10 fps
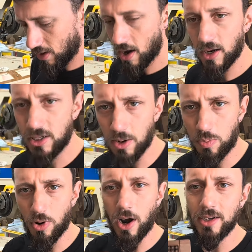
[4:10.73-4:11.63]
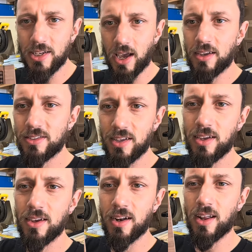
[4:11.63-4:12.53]
did a broad test,
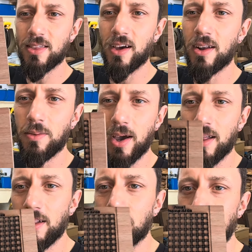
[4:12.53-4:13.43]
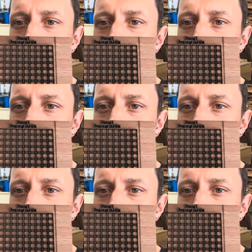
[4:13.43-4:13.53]
and I thought, wow, that looks